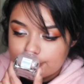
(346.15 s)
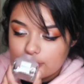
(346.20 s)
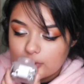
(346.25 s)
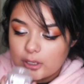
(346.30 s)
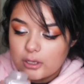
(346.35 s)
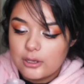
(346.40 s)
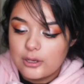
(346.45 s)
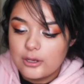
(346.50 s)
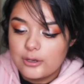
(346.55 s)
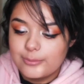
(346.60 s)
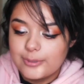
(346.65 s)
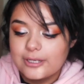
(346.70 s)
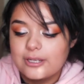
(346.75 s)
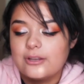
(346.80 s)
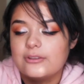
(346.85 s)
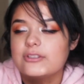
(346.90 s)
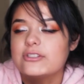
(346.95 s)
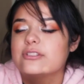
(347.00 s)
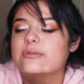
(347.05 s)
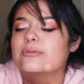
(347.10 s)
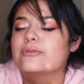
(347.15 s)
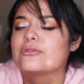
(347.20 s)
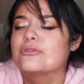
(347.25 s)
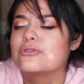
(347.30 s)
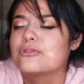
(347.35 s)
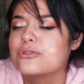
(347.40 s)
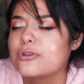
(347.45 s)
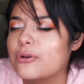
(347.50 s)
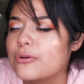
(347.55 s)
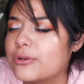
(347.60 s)
Oh my god, this smells
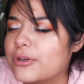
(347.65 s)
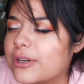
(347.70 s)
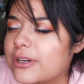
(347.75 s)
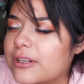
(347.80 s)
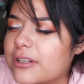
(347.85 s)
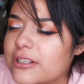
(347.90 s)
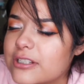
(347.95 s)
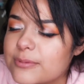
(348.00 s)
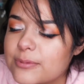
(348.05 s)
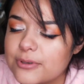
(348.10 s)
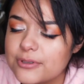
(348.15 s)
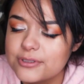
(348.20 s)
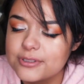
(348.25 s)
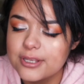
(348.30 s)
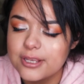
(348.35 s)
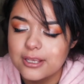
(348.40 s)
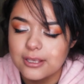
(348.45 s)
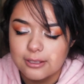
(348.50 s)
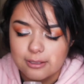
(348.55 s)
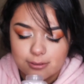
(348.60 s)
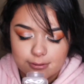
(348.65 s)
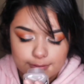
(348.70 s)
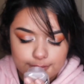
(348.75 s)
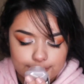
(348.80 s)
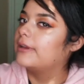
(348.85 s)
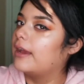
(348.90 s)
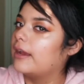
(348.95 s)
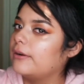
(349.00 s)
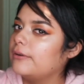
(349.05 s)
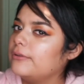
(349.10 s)
so good. It smells like,
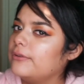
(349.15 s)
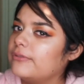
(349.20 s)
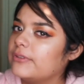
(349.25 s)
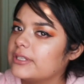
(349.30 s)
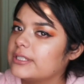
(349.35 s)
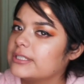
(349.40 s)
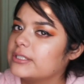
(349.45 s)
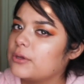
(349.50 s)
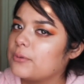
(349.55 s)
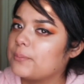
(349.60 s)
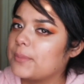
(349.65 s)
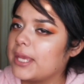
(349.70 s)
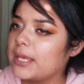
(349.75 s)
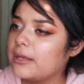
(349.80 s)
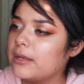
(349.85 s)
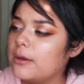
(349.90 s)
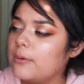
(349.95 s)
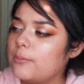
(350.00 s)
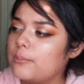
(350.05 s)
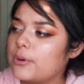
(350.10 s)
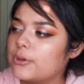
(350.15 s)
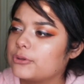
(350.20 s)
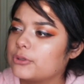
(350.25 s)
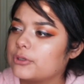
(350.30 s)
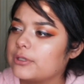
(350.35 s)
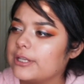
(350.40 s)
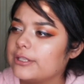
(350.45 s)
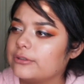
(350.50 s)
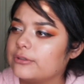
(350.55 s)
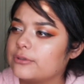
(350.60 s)
I don't know if they still make them, but they're
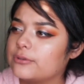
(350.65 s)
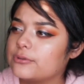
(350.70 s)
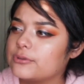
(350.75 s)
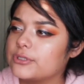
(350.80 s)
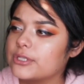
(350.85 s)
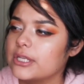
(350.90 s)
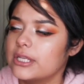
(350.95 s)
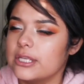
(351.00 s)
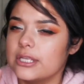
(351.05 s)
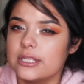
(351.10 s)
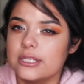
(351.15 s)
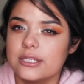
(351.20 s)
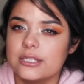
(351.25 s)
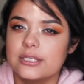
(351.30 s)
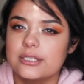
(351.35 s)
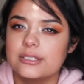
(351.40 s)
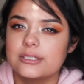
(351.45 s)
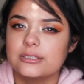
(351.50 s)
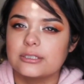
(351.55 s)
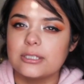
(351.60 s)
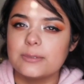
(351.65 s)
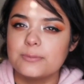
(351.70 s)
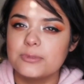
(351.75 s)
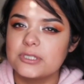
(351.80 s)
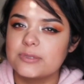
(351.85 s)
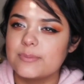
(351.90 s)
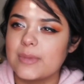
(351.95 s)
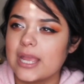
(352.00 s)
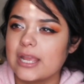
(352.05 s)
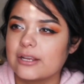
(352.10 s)
like those lip
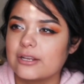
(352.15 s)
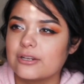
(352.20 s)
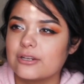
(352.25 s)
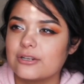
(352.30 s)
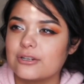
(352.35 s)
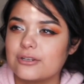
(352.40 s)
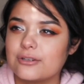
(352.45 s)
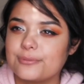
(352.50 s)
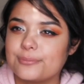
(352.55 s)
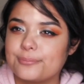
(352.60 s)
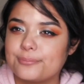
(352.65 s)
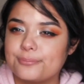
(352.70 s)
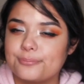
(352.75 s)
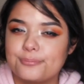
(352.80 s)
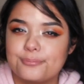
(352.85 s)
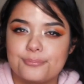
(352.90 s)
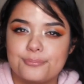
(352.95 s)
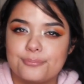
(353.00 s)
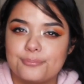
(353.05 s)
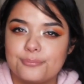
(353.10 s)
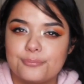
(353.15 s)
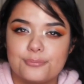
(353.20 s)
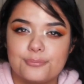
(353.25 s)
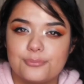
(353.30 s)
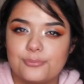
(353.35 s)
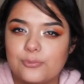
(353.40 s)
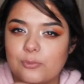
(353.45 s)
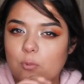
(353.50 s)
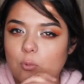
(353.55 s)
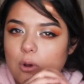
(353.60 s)
smacker
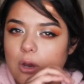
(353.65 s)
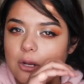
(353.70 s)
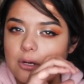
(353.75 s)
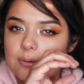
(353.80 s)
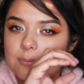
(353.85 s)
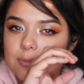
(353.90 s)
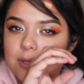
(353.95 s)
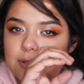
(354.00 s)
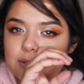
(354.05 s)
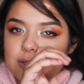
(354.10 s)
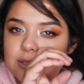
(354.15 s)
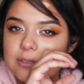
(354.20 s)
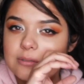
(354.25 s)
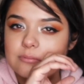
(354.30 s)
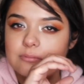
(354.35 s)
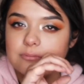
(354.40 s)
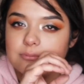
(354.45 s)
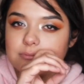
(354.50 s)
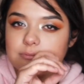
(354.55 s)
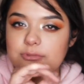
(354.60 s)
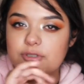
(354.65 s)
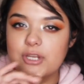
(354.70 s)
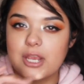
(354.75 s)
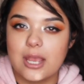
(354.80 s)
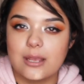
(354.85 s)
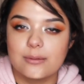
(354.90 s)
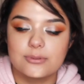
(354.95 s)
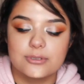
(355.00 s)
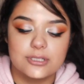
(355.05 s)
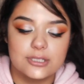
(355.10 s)
watermelon
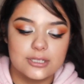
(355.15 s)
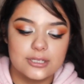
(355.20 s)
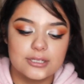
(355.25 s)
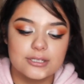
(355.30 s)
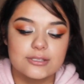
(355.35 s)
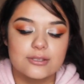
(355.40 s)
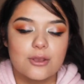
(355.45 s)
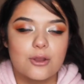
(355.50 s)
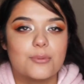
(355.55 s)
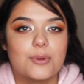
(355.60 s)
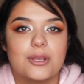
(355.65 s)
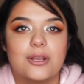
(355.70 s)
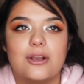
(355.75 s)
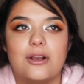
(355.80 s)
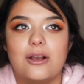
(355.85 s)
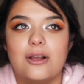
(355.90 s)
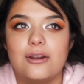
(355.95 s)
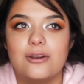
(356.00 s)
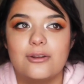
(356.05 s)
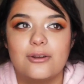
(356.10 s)
chapsticks. Oh my god.